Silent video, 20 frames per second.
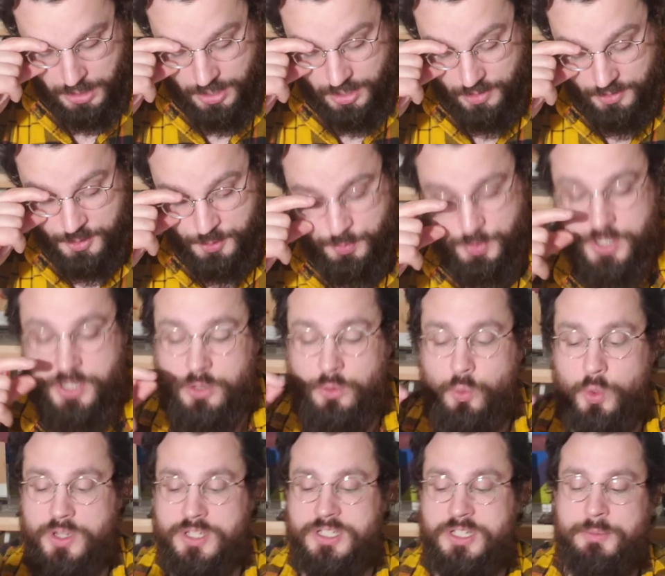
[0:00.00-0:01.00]
Our speaker
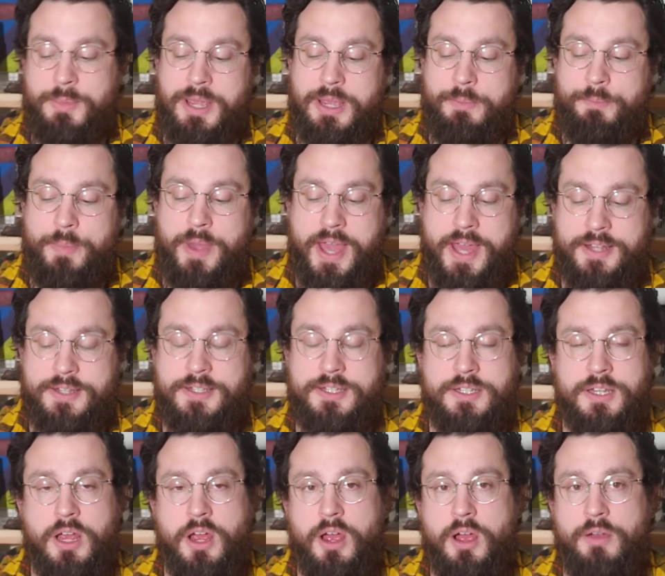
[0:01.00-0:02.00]
wants to make
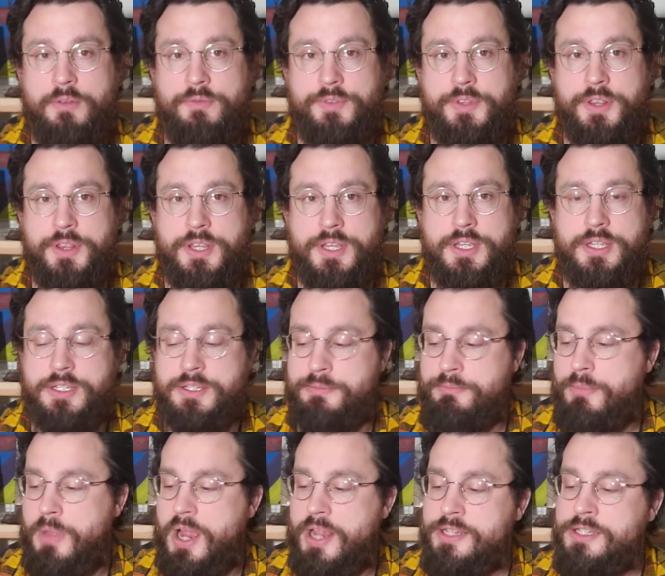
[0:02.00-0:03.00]
pets of these
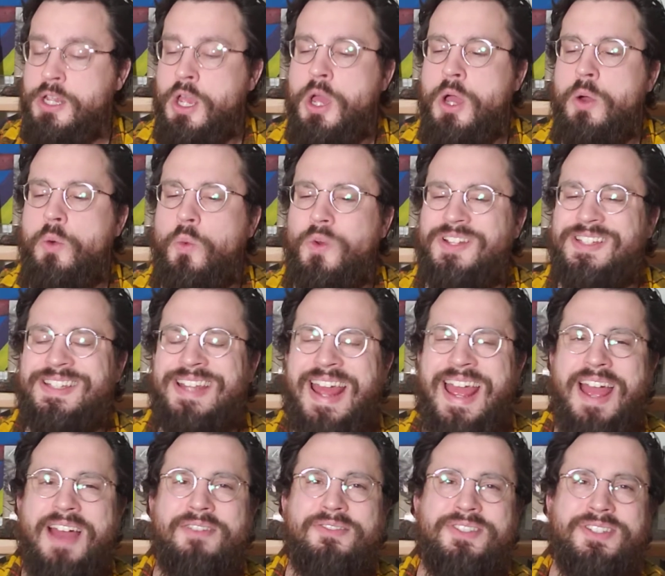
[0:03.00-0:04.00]
mice, wants to
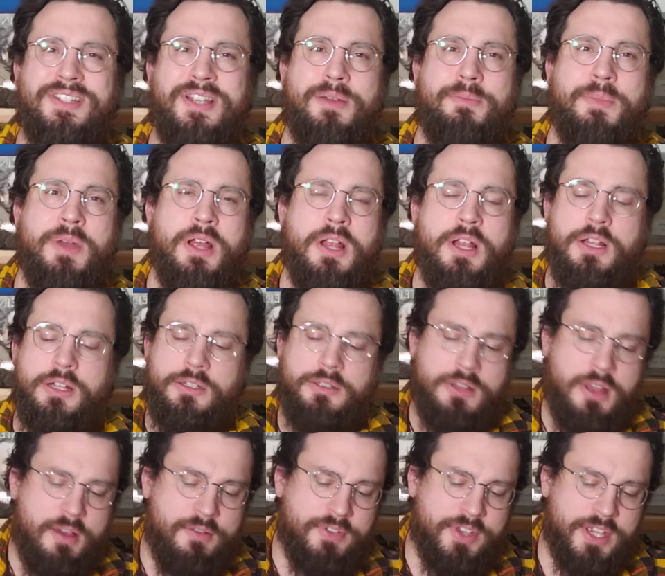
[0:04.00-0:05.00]
have some
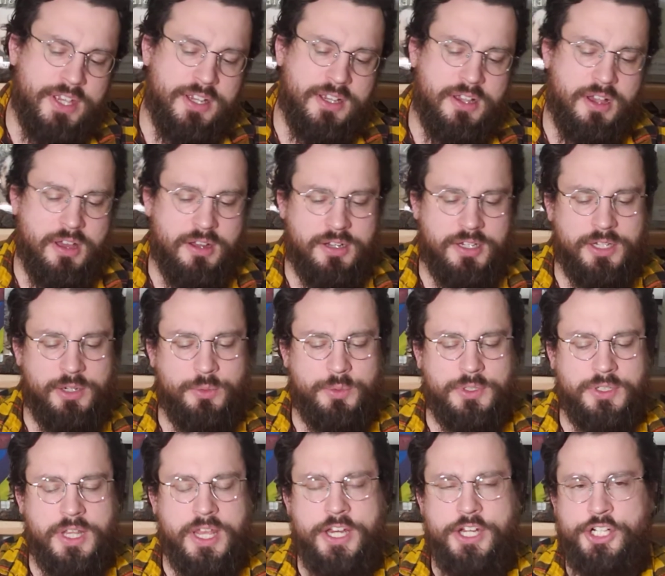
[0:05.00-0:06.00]
loving, cuddly
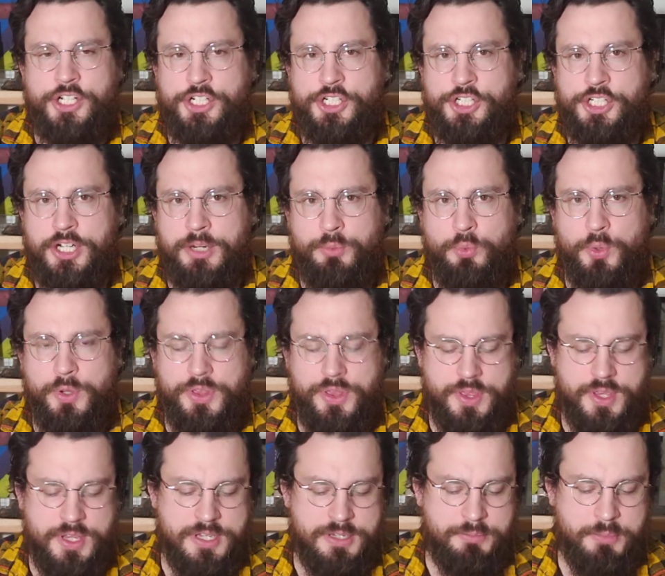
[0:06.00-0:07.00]
relationship with
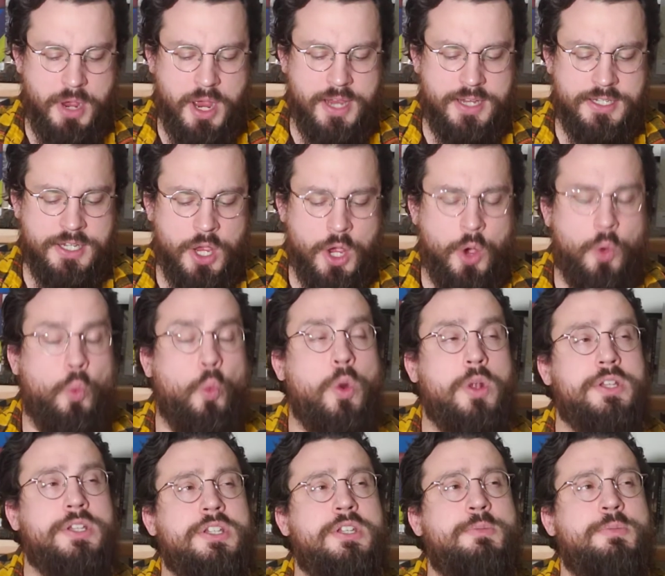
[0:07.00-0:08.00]
these mice,
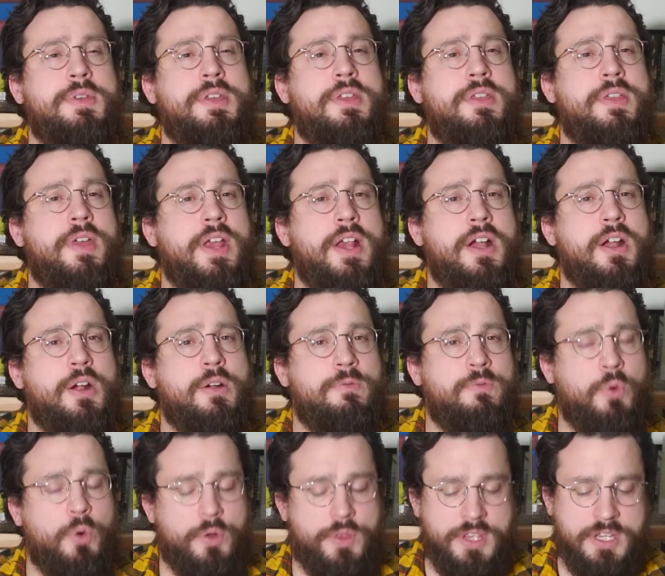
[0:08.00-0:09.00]
wants to be there
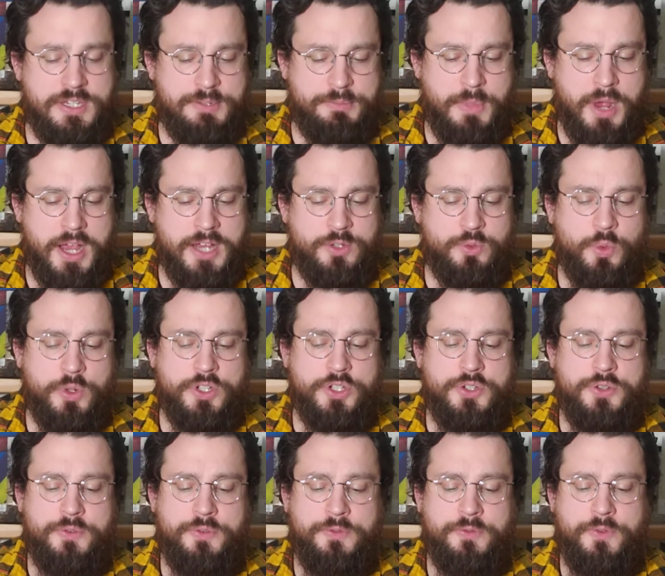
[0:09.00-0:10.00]
for these mice, wants
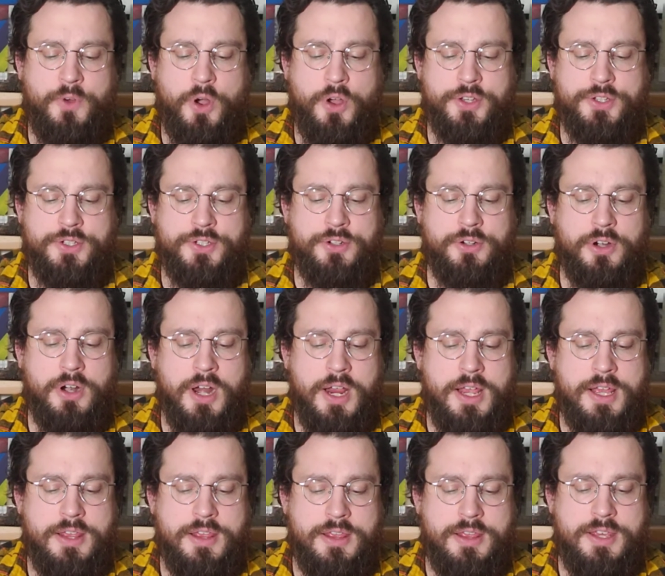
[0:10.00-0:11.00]
to foster
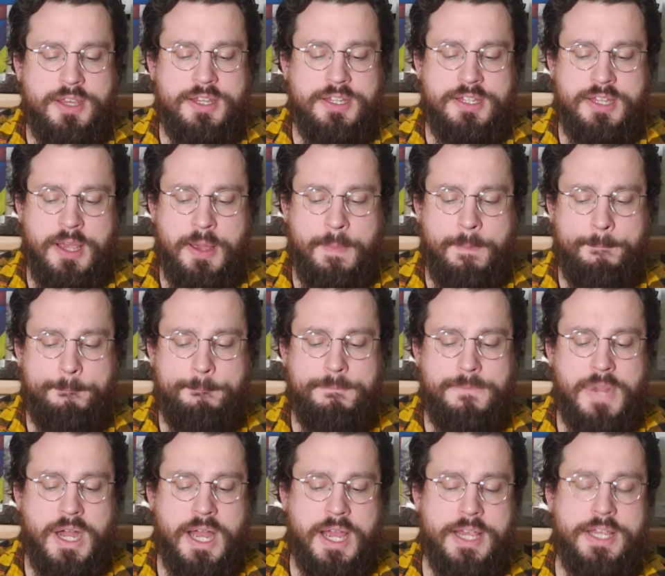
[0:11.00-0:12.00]
these
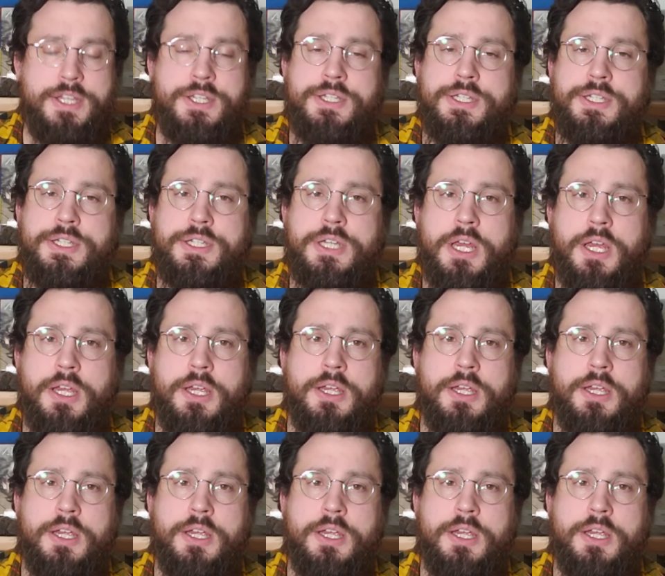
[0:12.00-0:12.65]
mice.